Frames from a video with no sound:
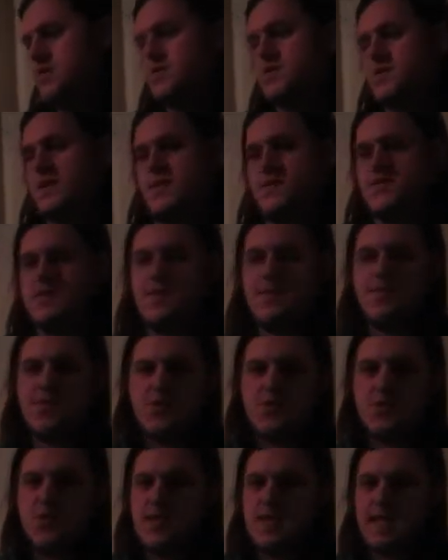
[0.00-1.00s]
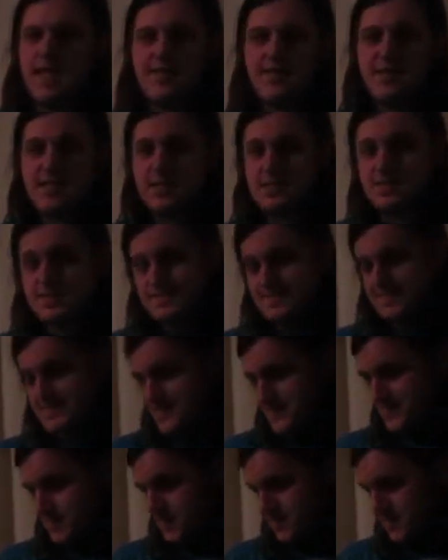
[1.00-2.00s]
that was up through 11.
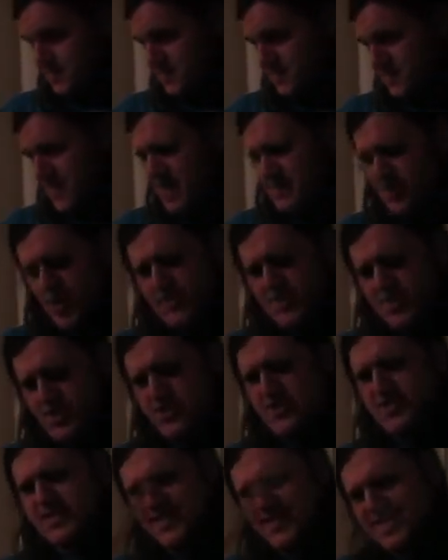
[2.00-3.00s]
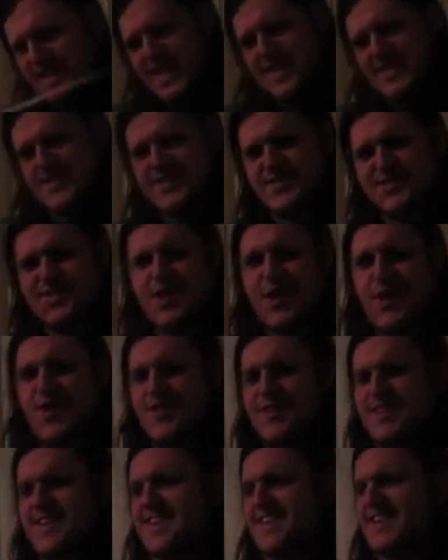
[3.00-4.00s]
I probably should have done that
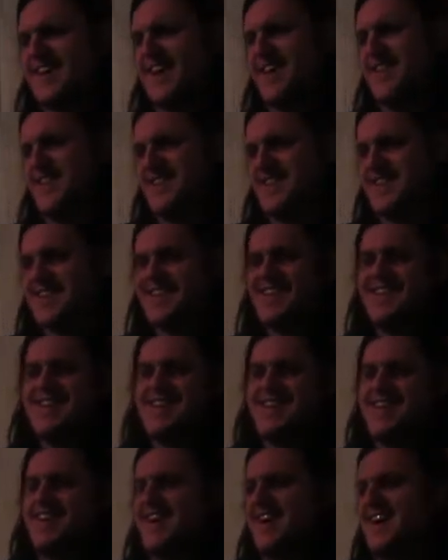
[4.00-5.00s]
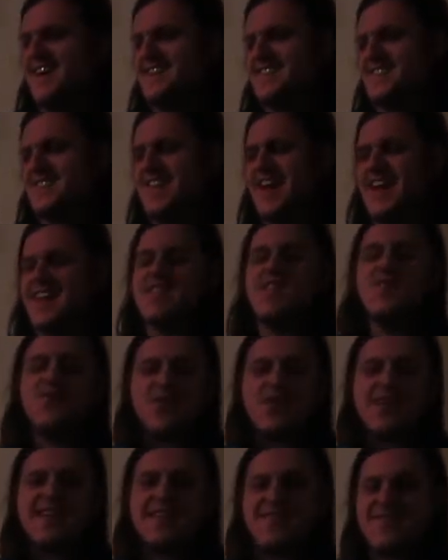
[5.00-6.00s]
slower and counting. So like
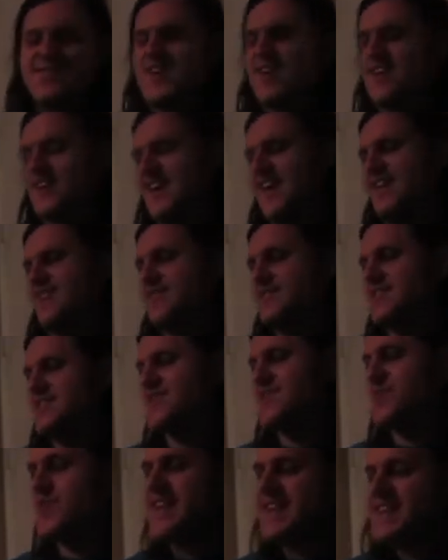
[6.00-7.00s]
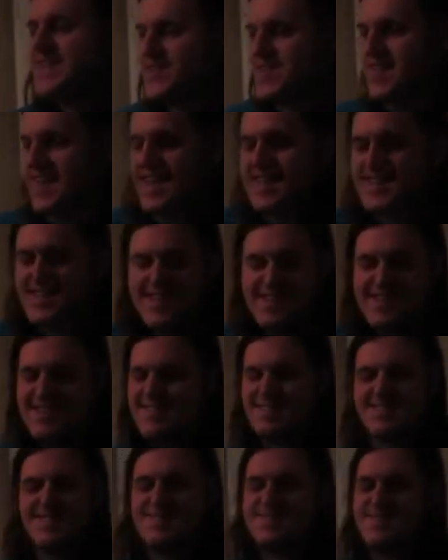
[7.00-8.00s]
okay, we'll just redo that.
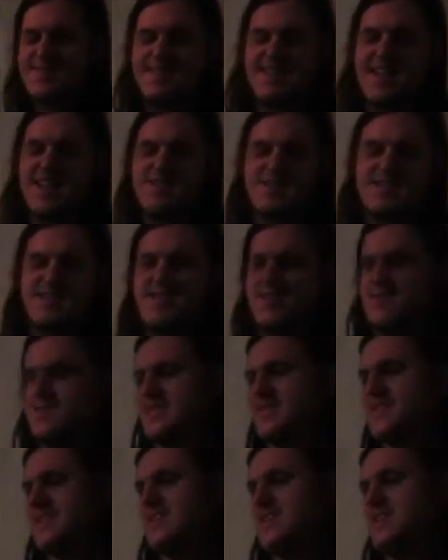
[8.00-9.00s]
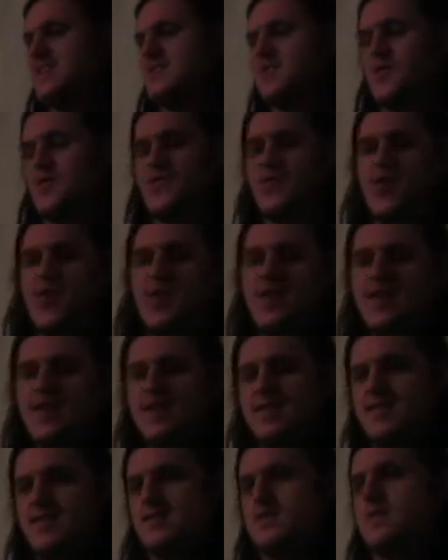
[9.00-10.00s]
That was stupid. So
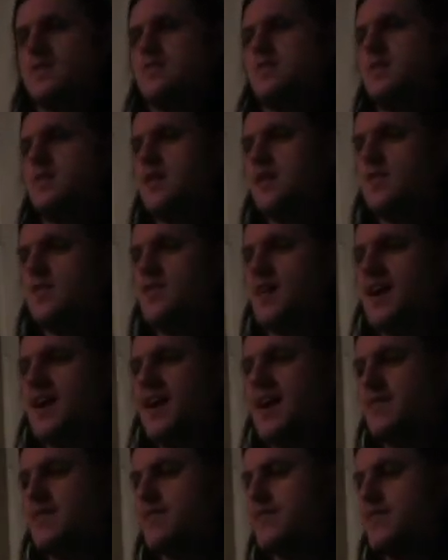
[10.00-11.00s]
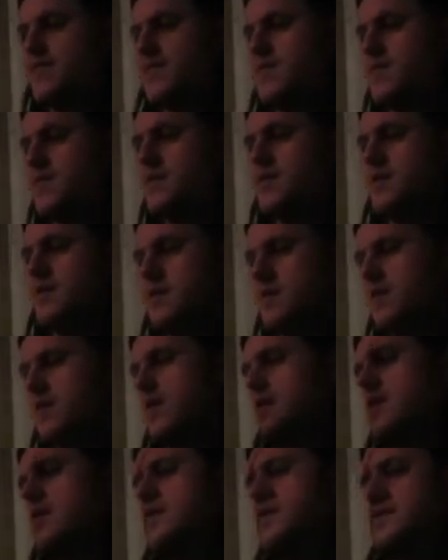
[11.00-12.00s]
4, 5,
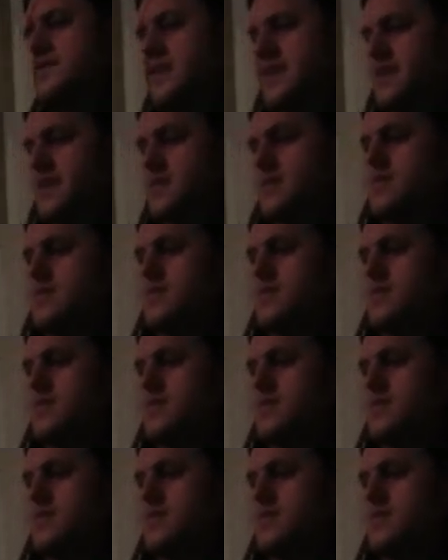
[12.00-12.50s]
6,